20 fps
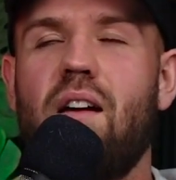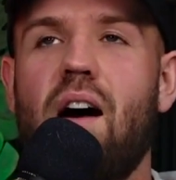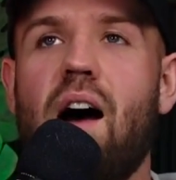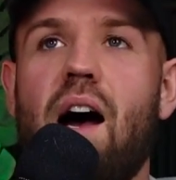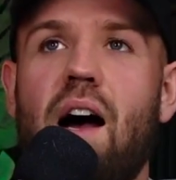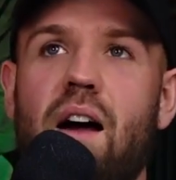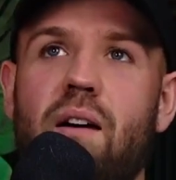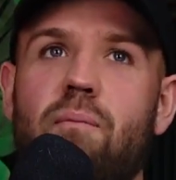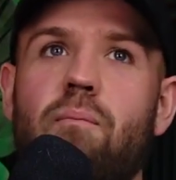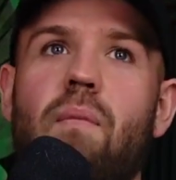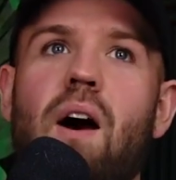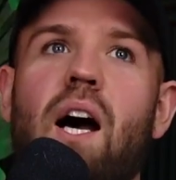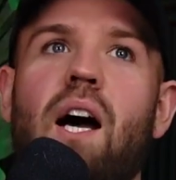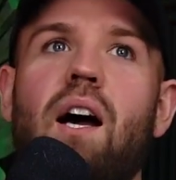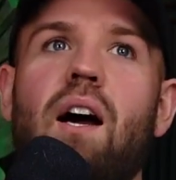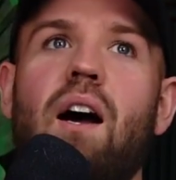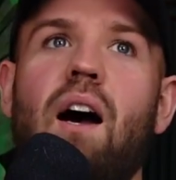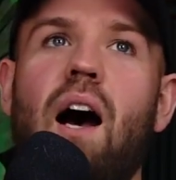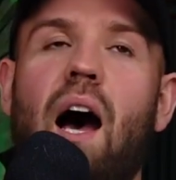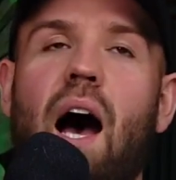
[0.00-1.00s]
I,
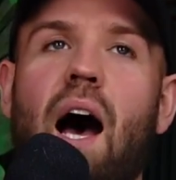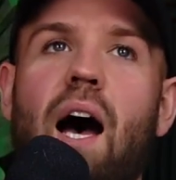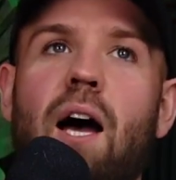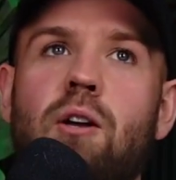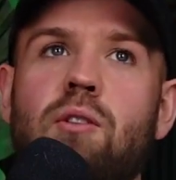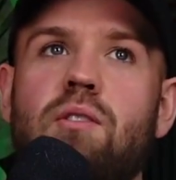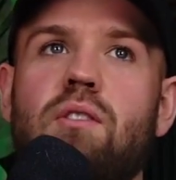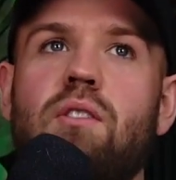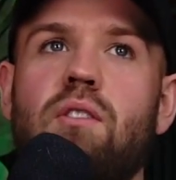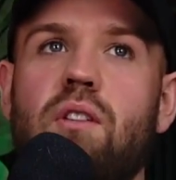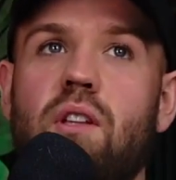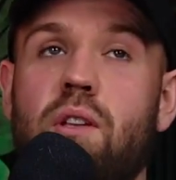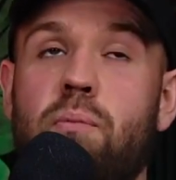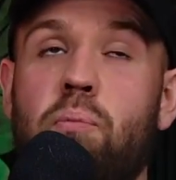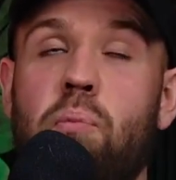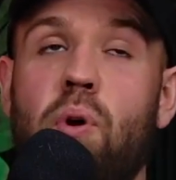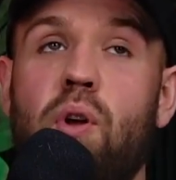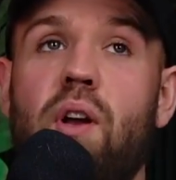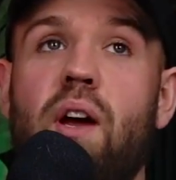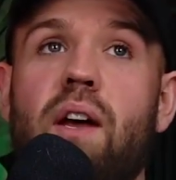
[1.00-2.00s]
my, I
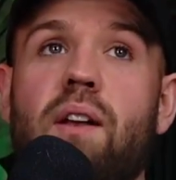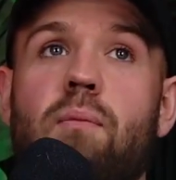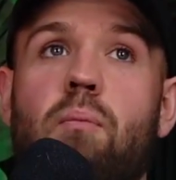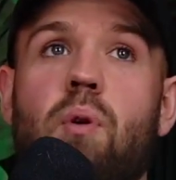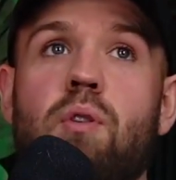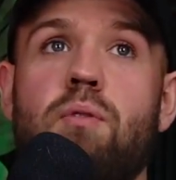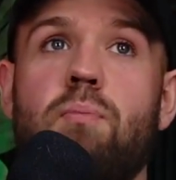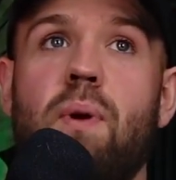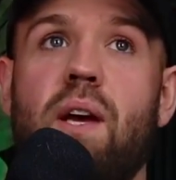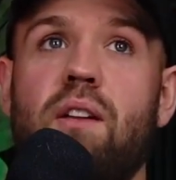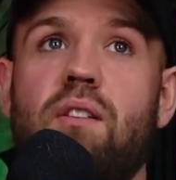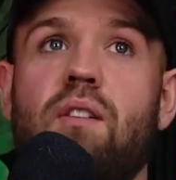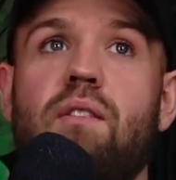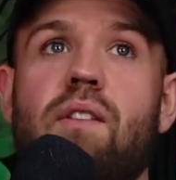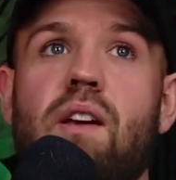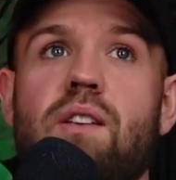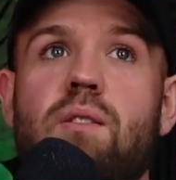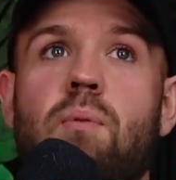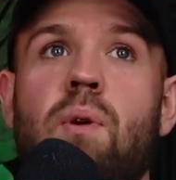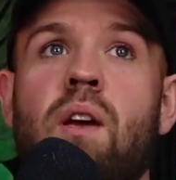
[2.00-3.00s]
put it in perspective
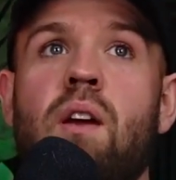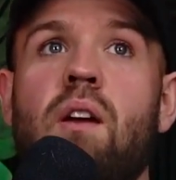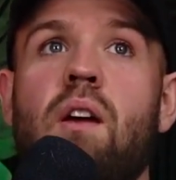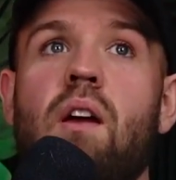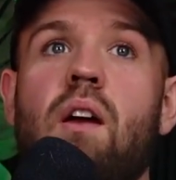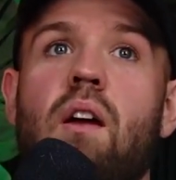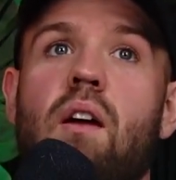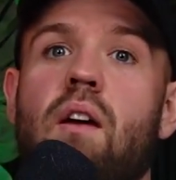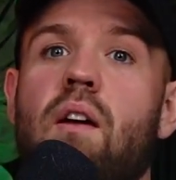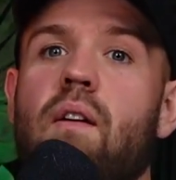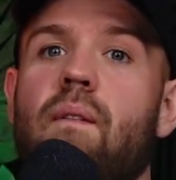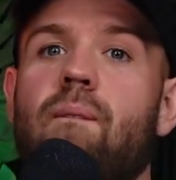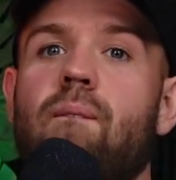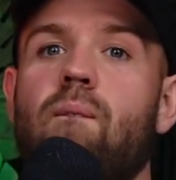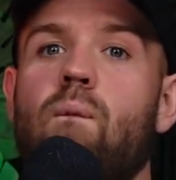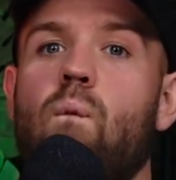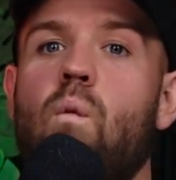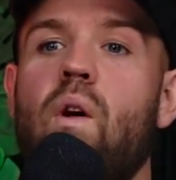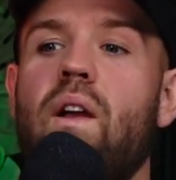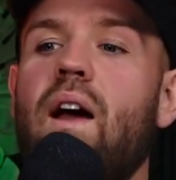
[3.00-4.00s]
this way.
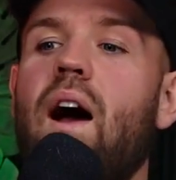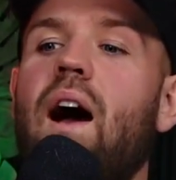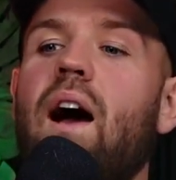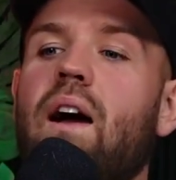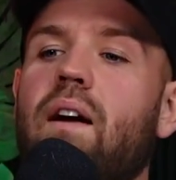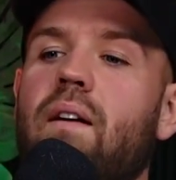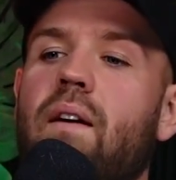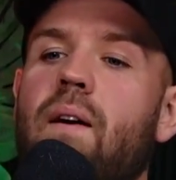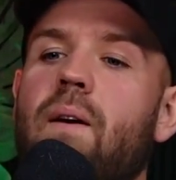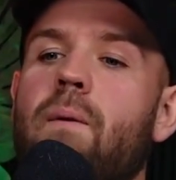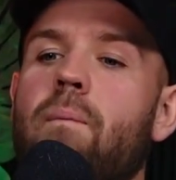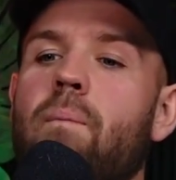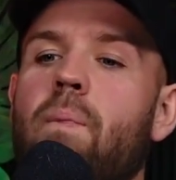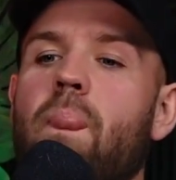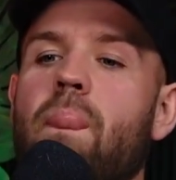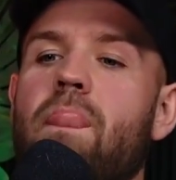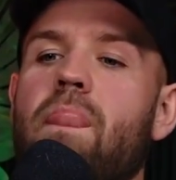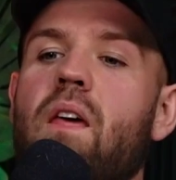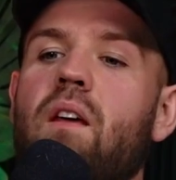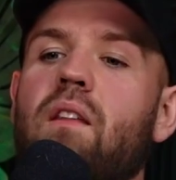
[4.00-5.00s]
When I,
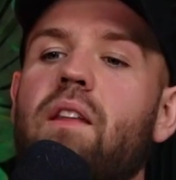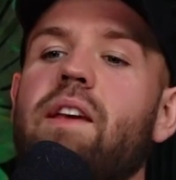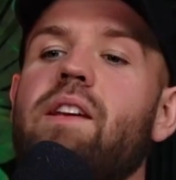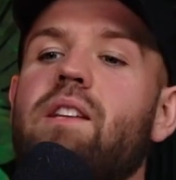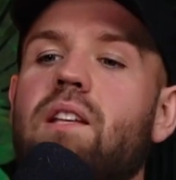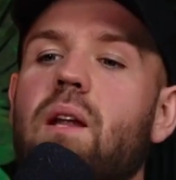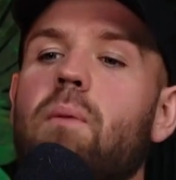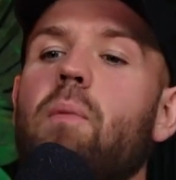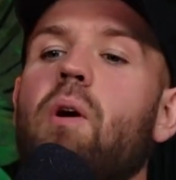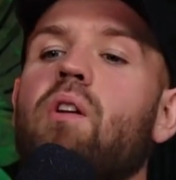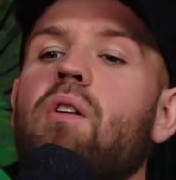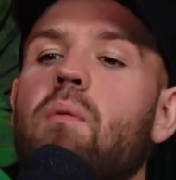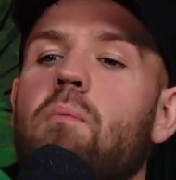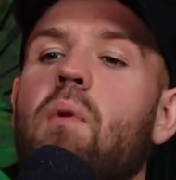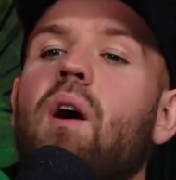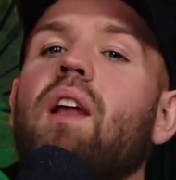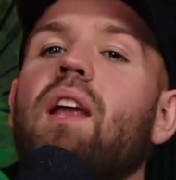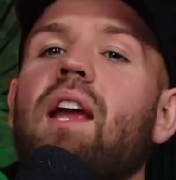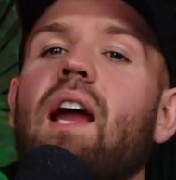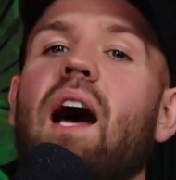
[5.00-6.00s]
the least amount of
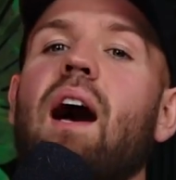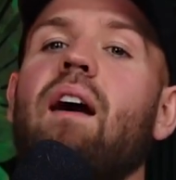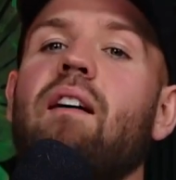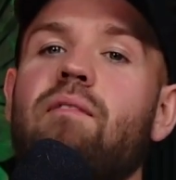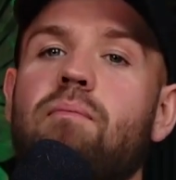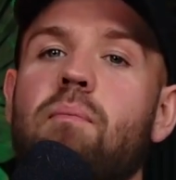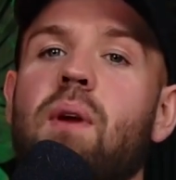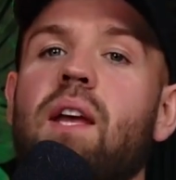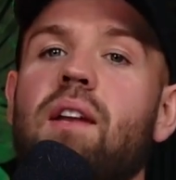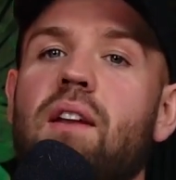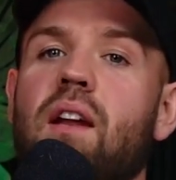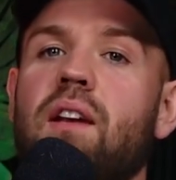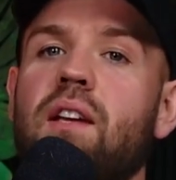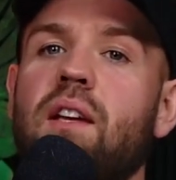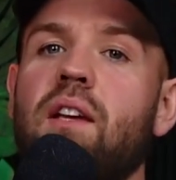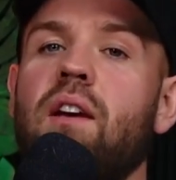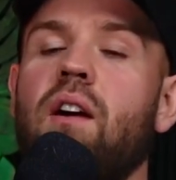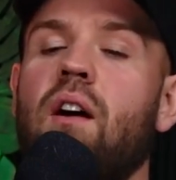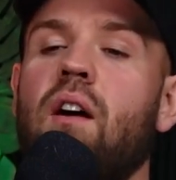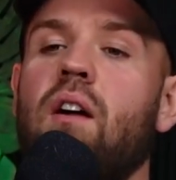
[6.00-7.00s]
money I've made in a
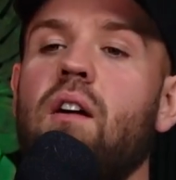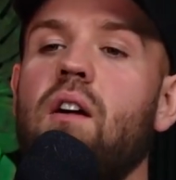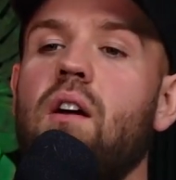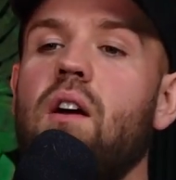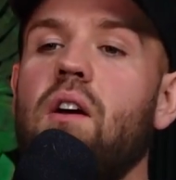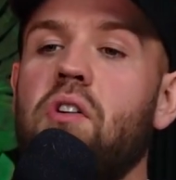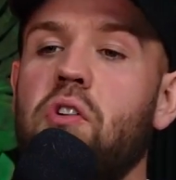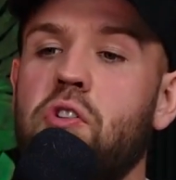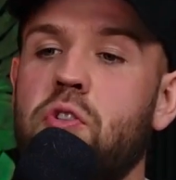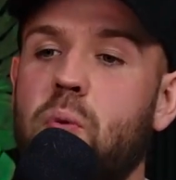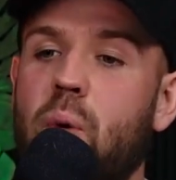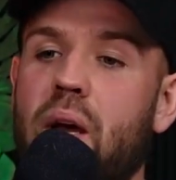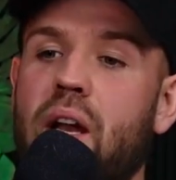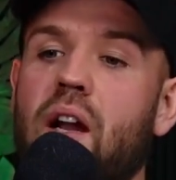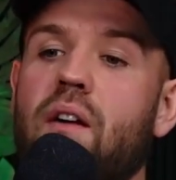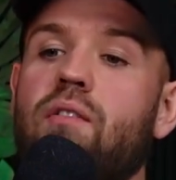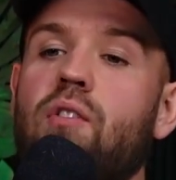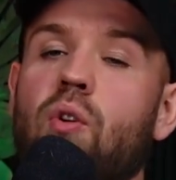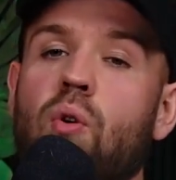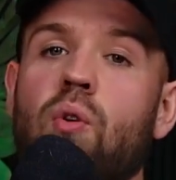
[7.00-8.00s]
year was when
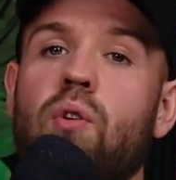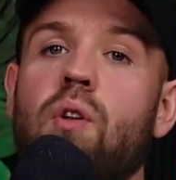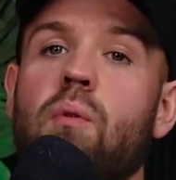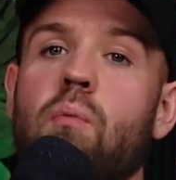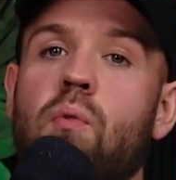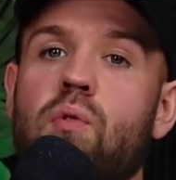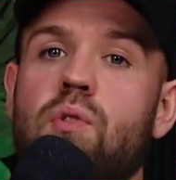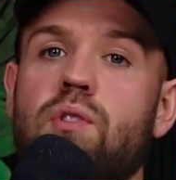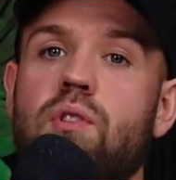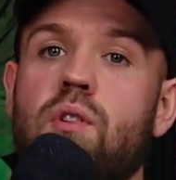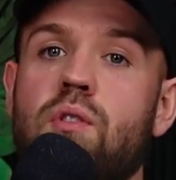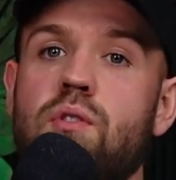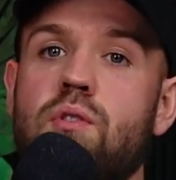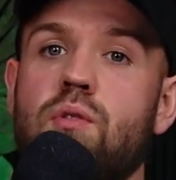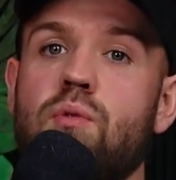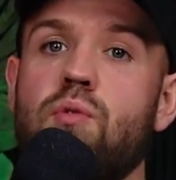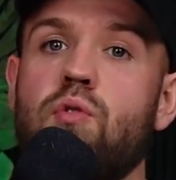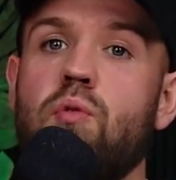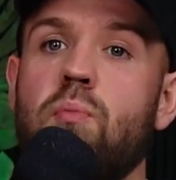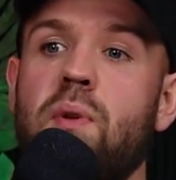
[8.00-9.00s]
I've grown the most on
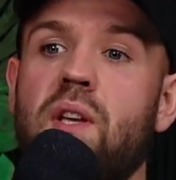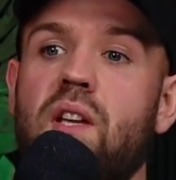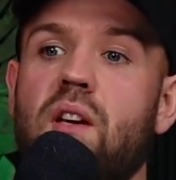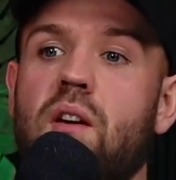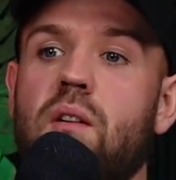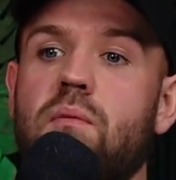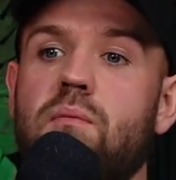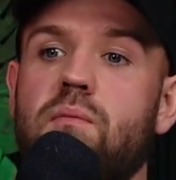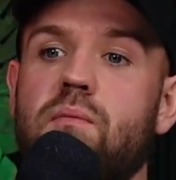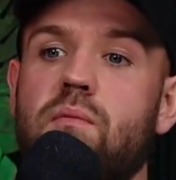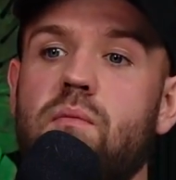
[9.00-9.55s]
social media.